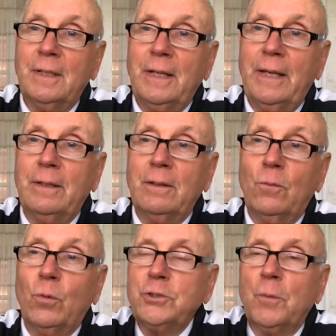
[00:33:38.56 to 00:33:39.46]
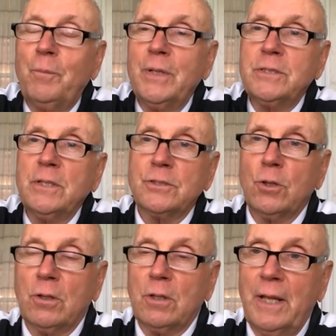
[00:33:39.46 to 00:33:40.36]
and what's your business
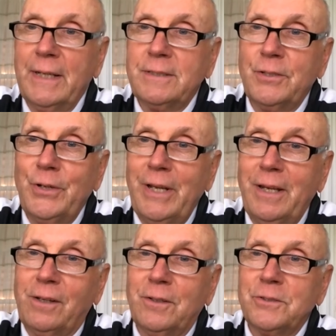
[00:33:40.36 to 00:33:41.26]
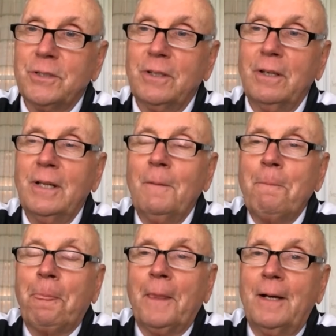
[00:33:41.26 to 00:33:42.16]
look like today, because
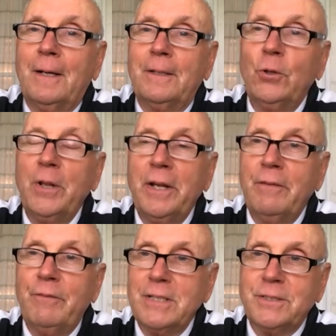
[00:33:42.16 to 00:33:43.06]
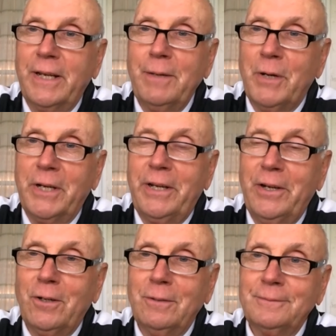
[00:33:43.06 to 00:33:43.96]
you didn't invest any money
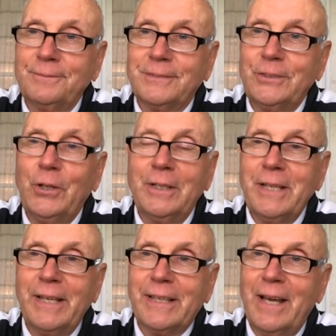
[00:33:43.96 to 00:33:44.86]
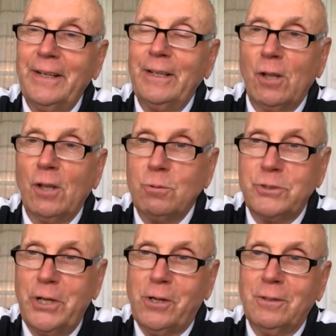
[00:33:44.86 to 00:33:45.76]
here. You didn't take out any loans
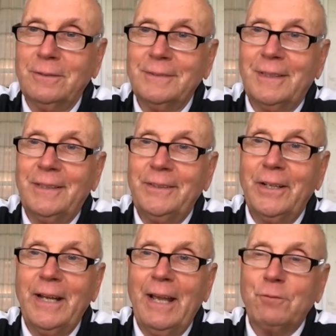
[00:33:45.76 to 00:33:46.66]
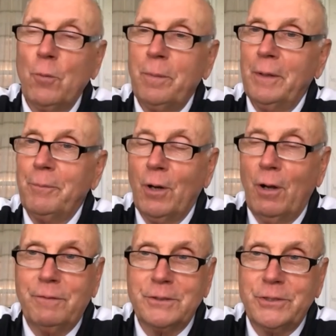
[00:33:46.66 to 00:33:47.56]
here. You didn't have to open up an
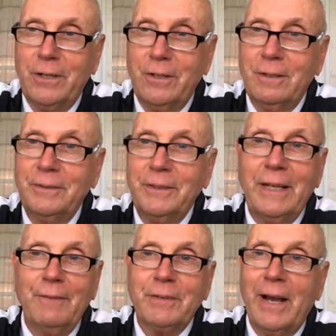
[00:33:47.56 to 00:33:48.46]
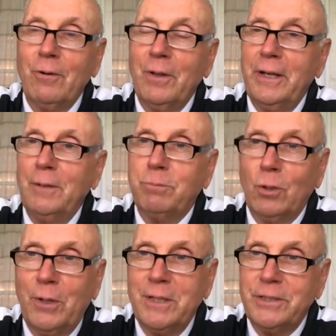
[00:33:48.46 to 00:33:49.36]
office here. You didn't have to hire any
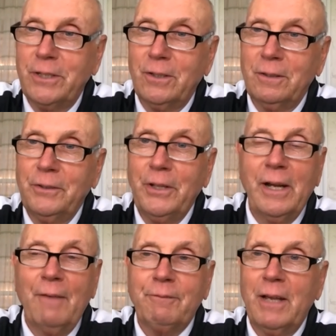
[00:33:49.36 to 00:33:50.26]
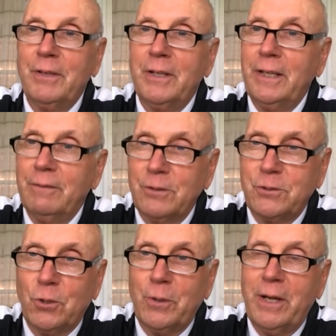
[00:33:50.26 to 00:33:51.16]
employees here. You didn't have to have any
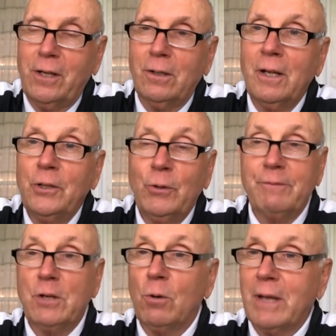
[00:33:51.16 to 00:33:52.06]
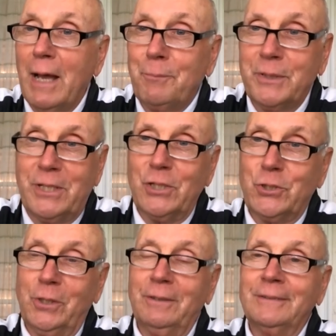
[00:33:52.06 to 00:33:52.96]
inventory here. You have no
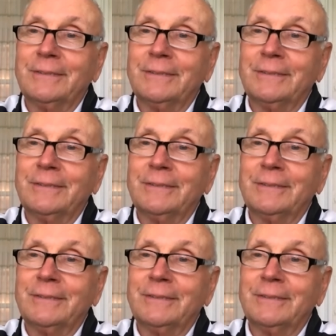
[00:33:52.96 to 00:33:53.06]
competition.